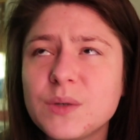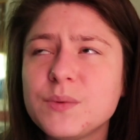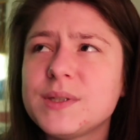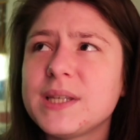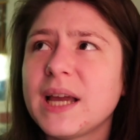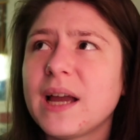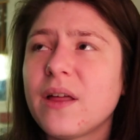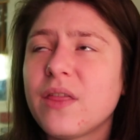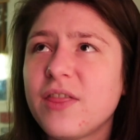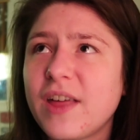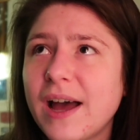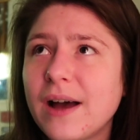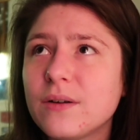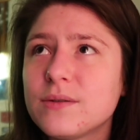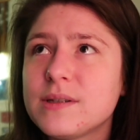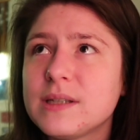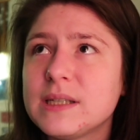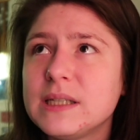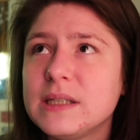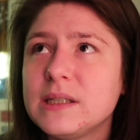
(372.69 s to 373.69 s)
it was like
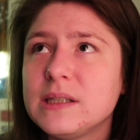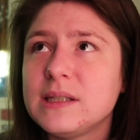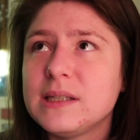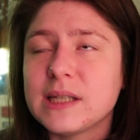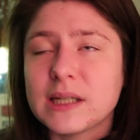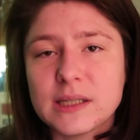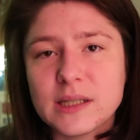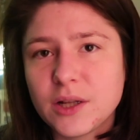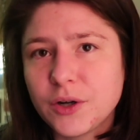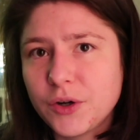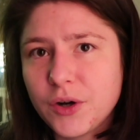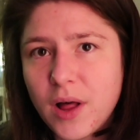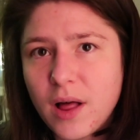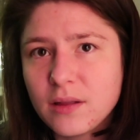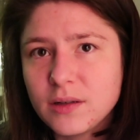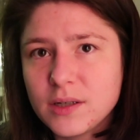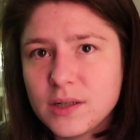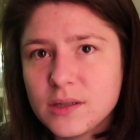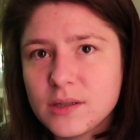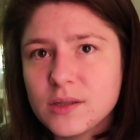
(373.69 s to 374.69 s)

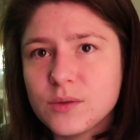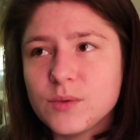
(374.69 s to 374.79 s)
$1,600.